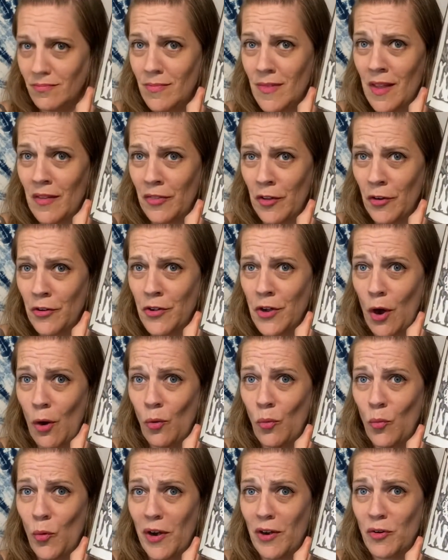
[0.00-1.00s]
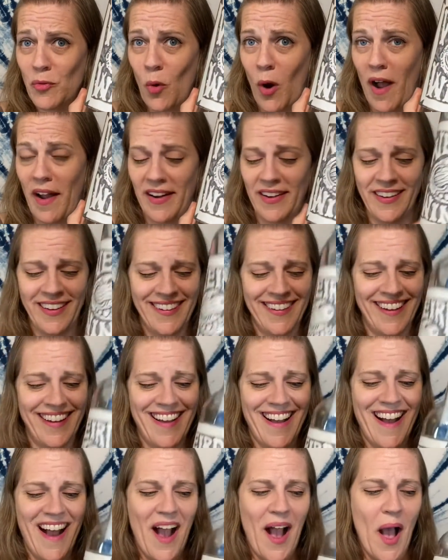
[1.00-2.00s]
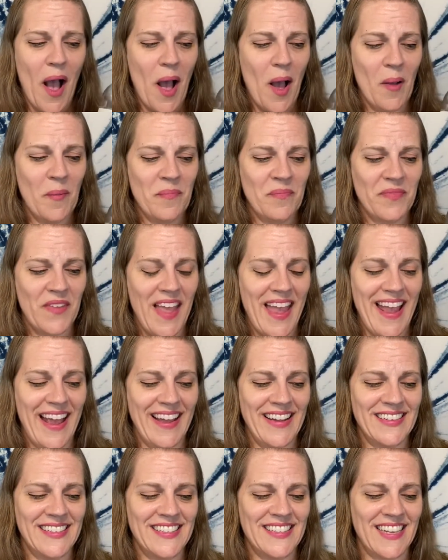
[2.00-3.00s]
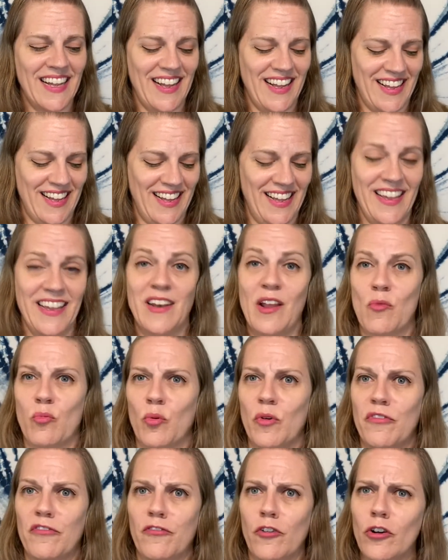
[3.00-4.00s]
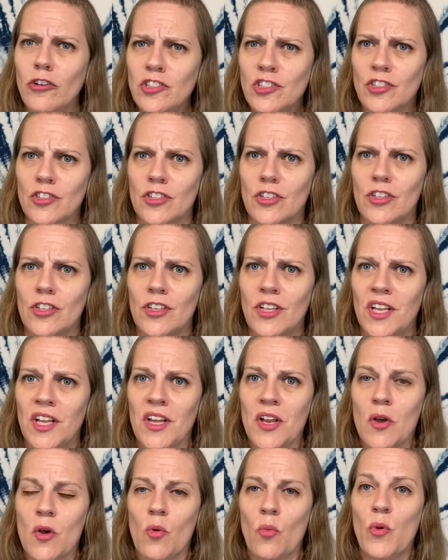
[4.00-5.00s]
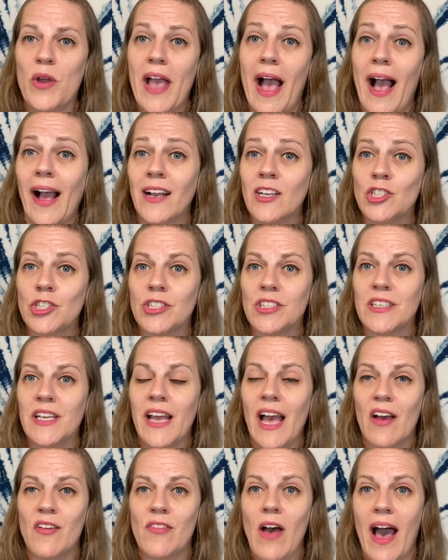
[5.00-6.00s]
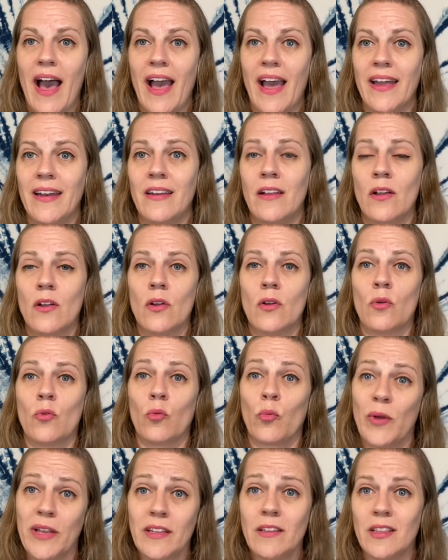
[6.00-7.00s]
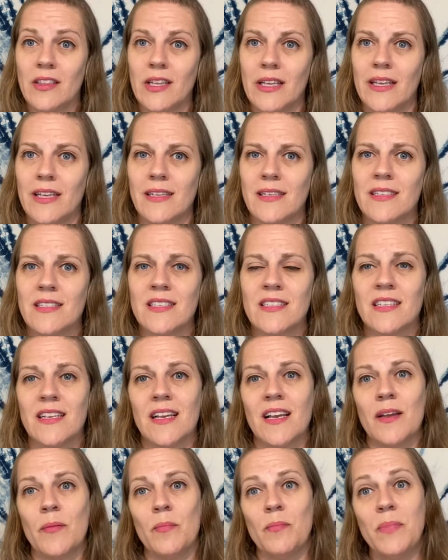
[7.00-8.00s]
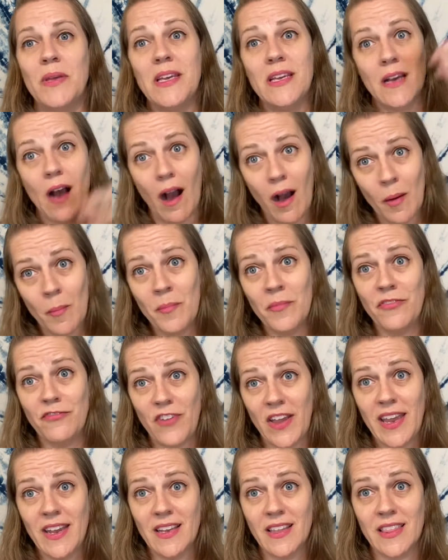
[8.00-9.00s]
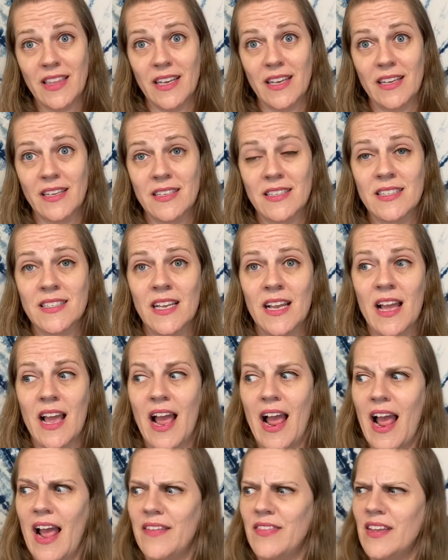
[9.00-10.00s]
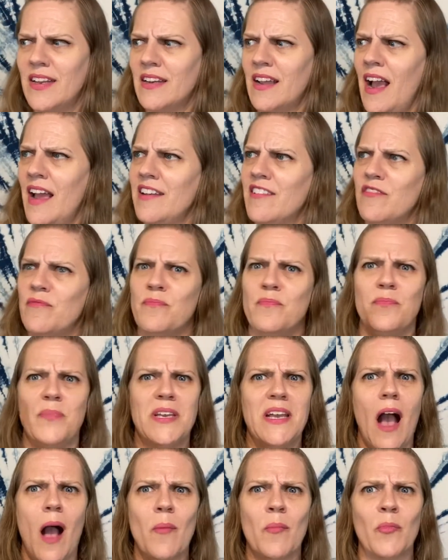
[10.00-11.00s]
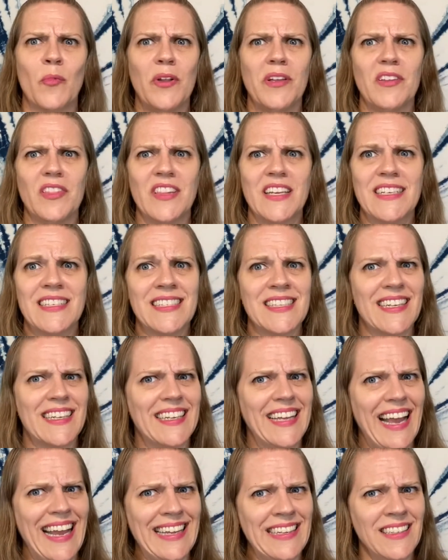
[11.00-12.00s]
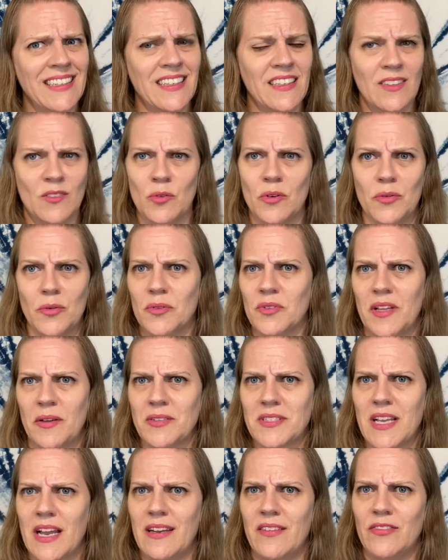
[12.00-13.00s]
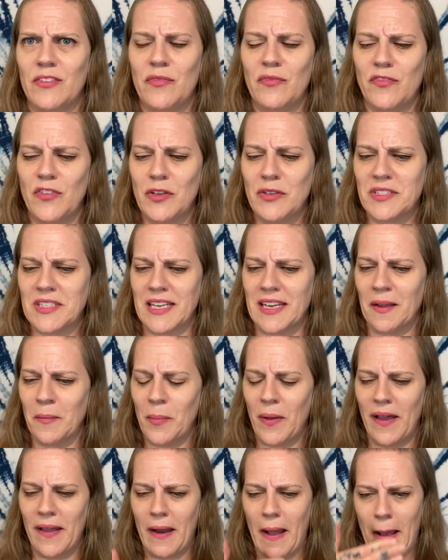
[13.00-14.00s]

there you go, weird wine. And in a reversal, we actually have had real things become fake things and then kind of become real things again. Oh, that was kind of confusing, but